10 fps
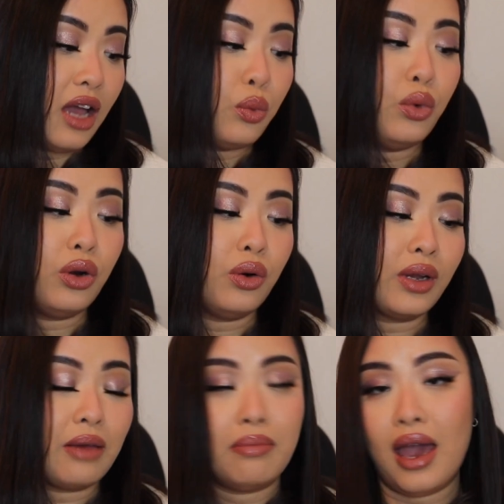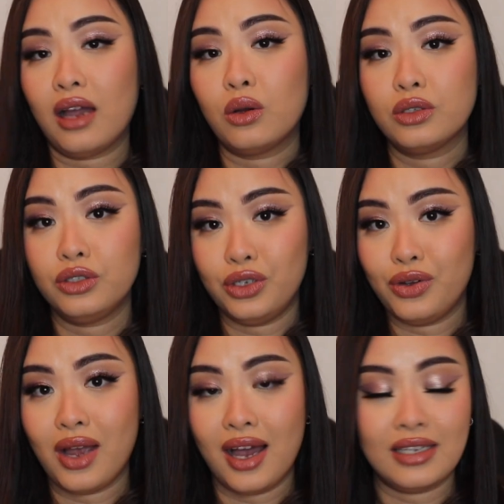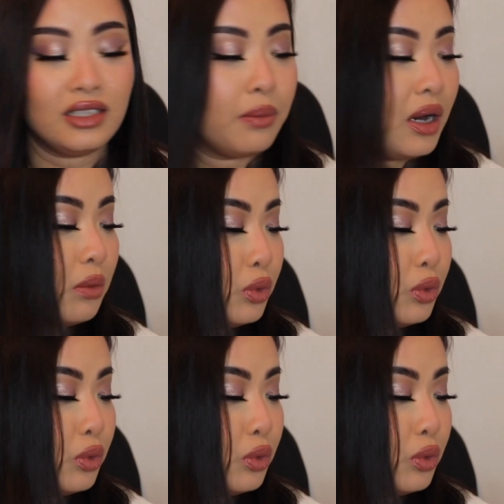I will get back to you guys about